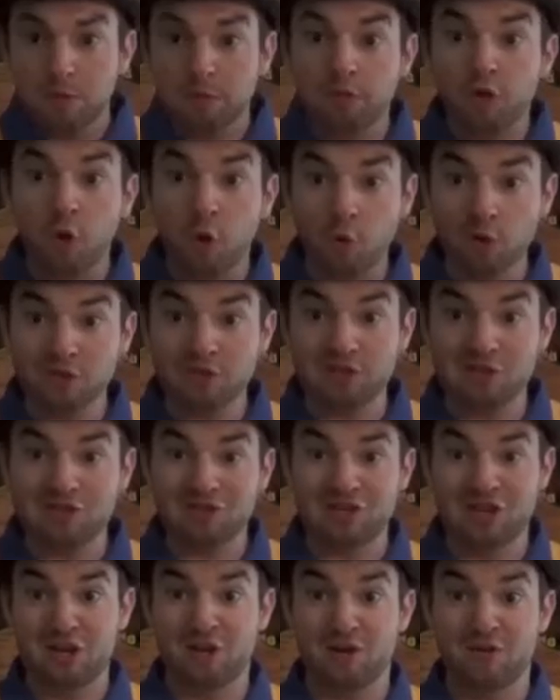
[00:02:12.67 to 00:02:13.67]
course he's
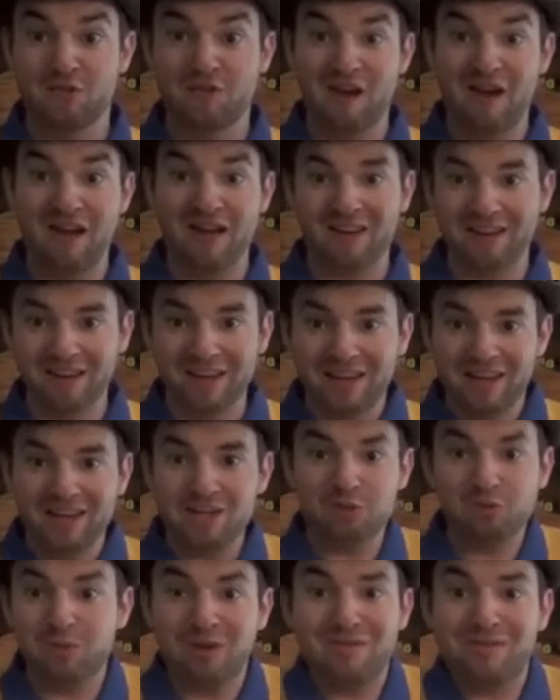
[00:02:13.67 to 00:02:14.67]
terrifying! He's
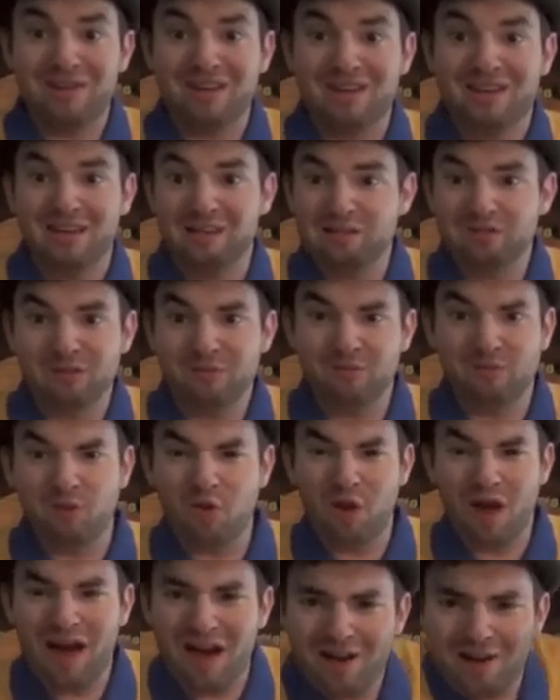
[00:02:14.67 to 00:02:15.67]
one of the kids from Full
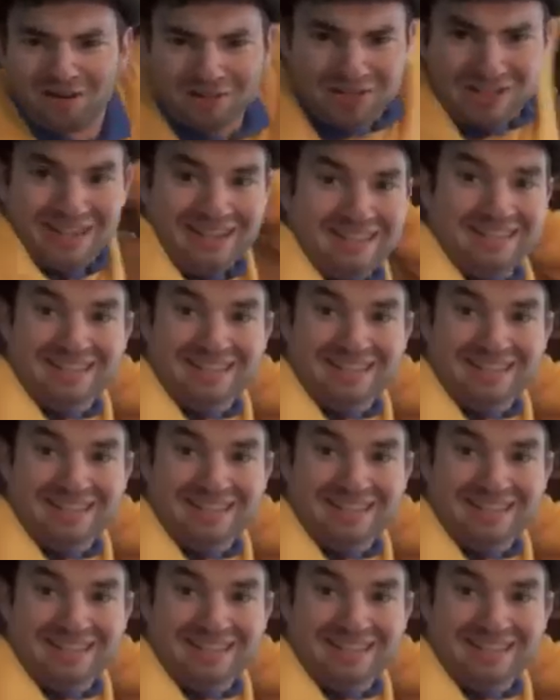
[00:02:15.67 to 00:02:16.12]
House!